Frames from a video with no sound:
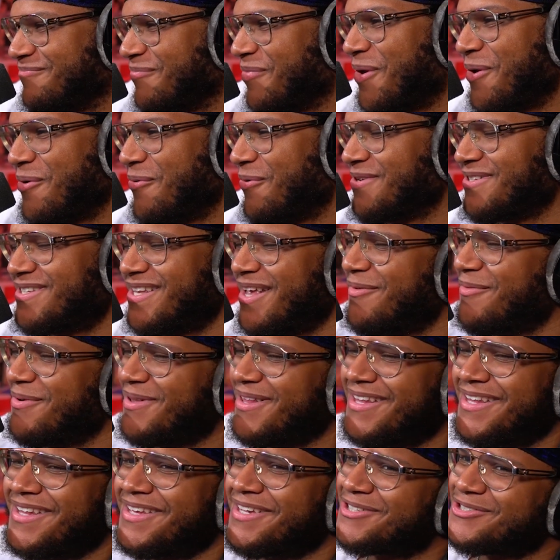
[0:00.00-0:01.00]
What's up
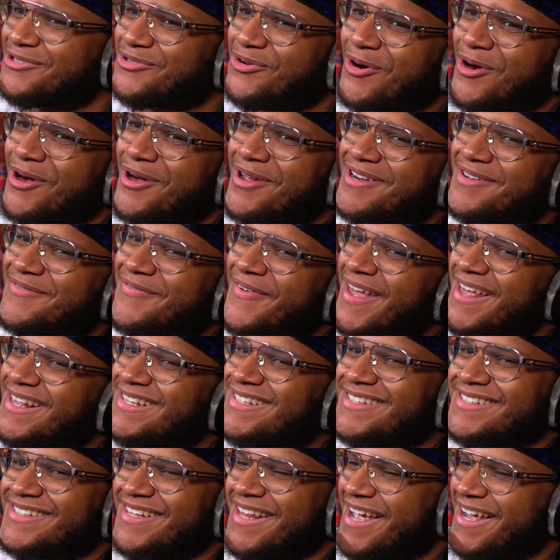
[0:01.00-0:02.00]
with a nigga drawing the
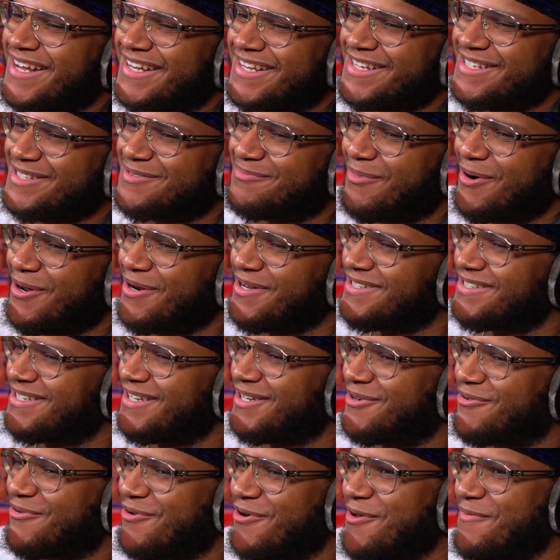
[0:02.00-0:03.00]
faces like this, bro? That
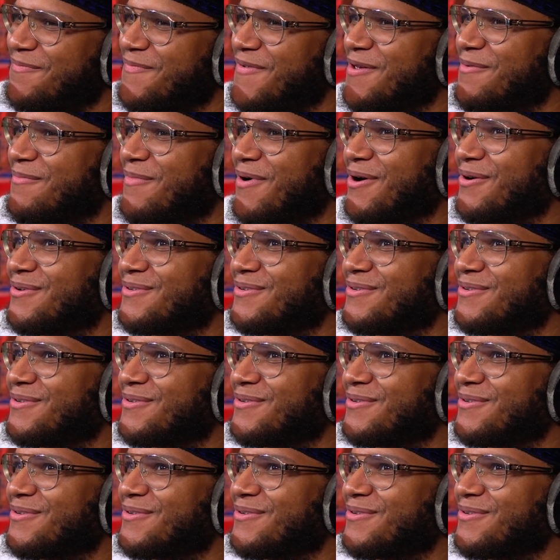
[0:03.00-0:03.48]
shit creepy, bro.